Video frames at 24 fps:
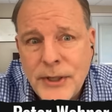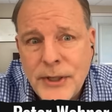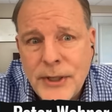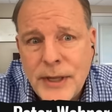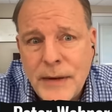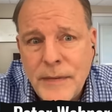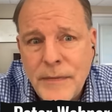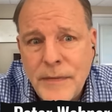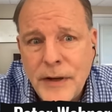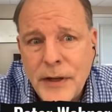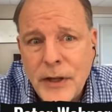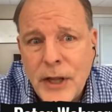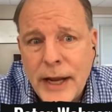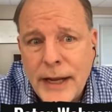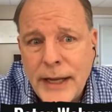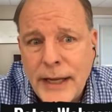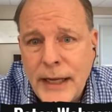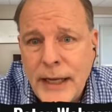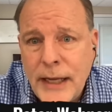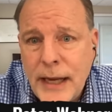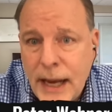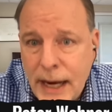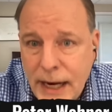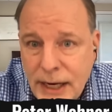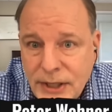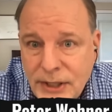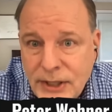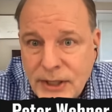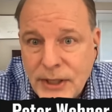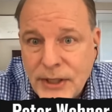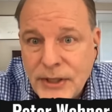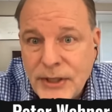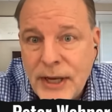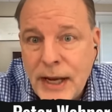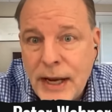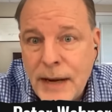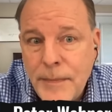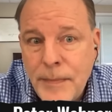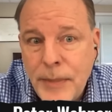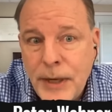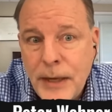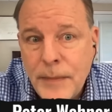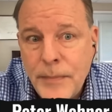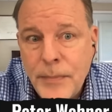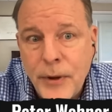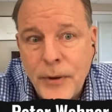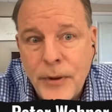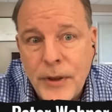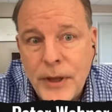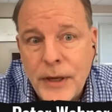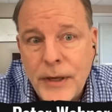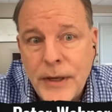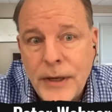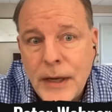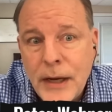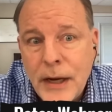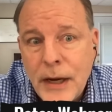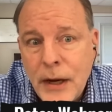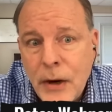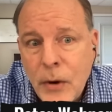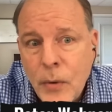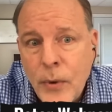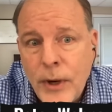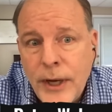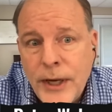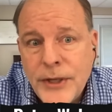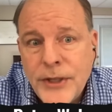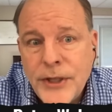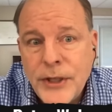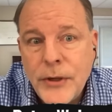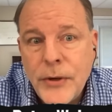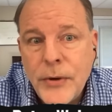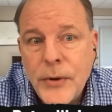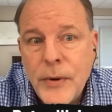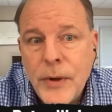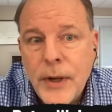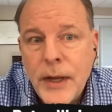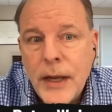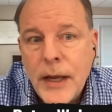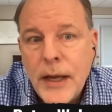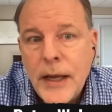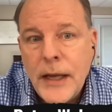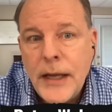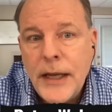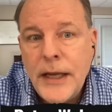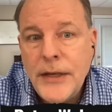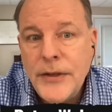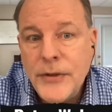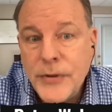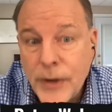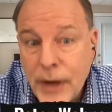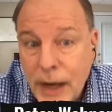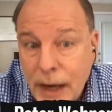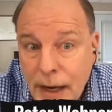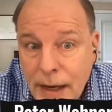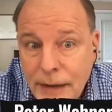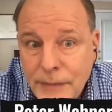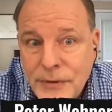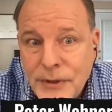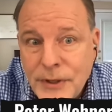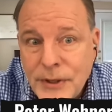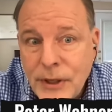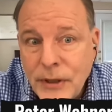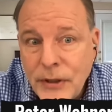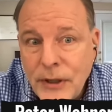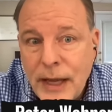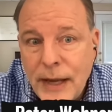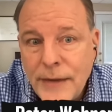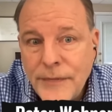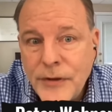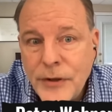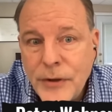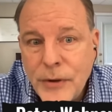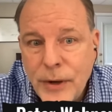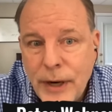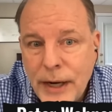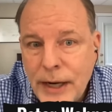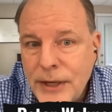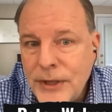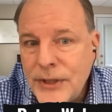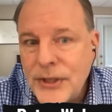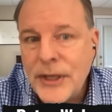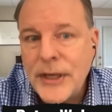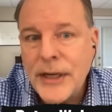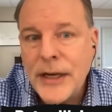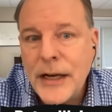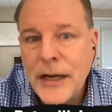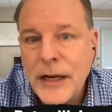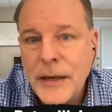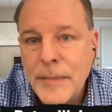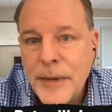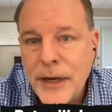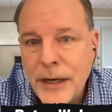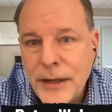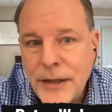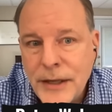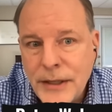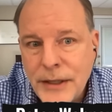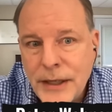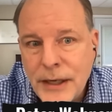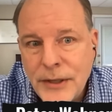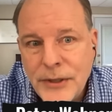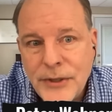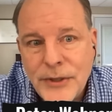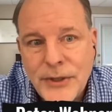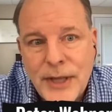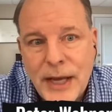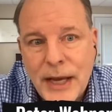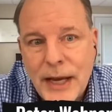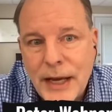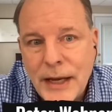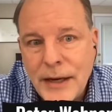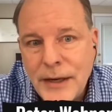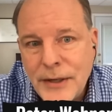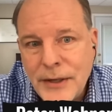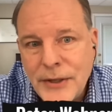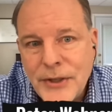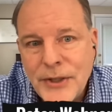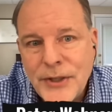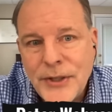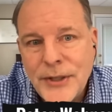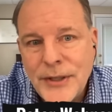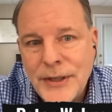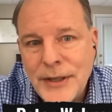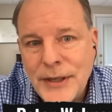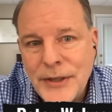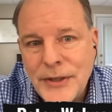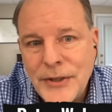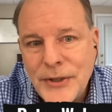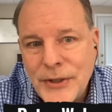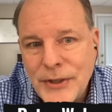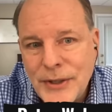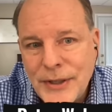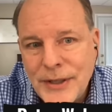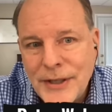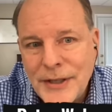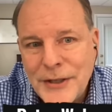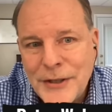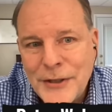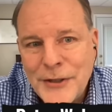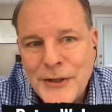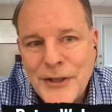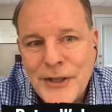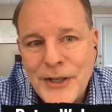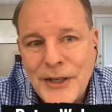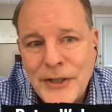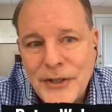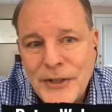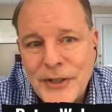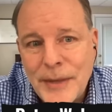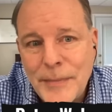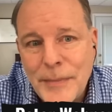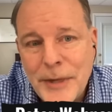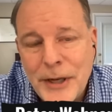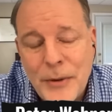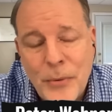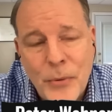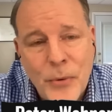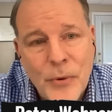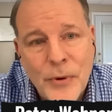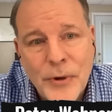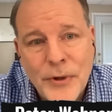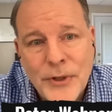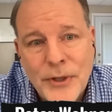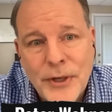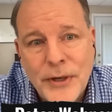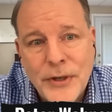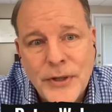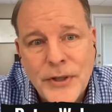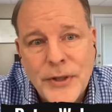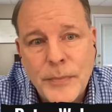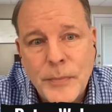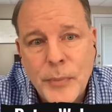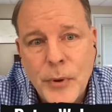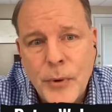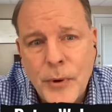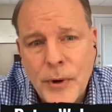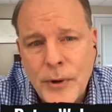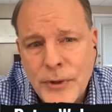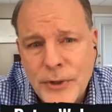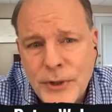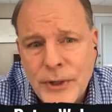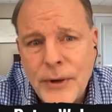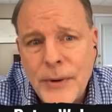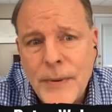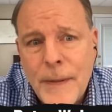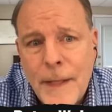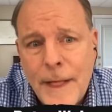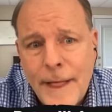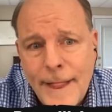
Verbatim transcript: they feel uh, like he hates yeah. the same people that we do. He drives the left crazy. And anybody that does that is, is, is, is somebody that warrants our support. So